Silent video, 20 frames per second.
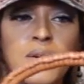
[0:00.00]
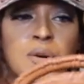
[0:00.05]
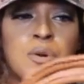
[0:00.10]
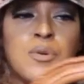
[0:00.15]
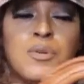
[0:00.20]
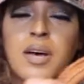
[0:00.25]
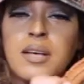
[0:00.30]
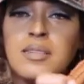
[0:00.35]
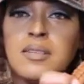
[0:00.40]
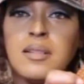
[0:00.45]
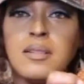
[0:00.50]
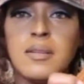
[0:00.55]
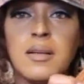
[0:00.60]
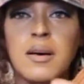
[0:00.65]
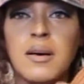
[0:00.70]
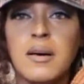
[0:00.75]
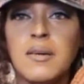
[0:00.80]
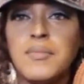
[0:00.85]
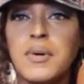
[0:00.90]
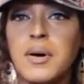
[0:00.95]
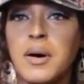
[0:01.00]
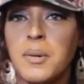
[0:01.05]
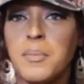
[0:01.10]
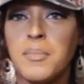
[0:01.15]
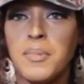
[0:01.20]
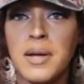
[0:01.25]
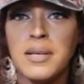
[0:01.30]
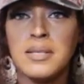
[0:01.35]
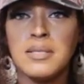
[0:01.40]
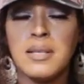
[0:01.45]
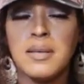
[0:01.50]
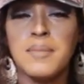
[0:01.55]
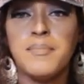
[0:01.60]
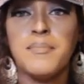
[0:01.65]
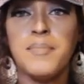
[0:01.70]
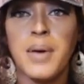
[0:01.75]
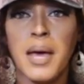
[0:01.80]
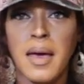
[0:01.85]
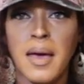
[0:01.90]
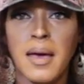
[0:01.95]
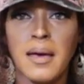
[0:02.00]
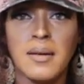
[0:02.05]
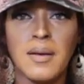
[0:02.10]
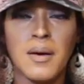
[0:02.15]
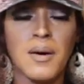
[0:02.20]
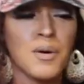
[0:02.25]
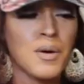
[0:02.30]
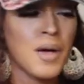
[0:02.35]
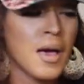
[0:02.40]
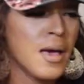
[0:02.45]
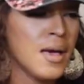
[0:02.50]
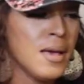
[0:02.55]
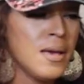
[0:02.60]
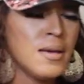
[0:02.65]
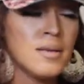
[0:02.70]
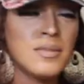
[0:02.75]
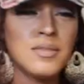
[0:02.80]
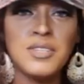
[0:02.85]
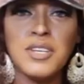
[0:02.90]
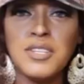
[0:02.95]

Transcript: Who doesn't love a bracelet bag, okay?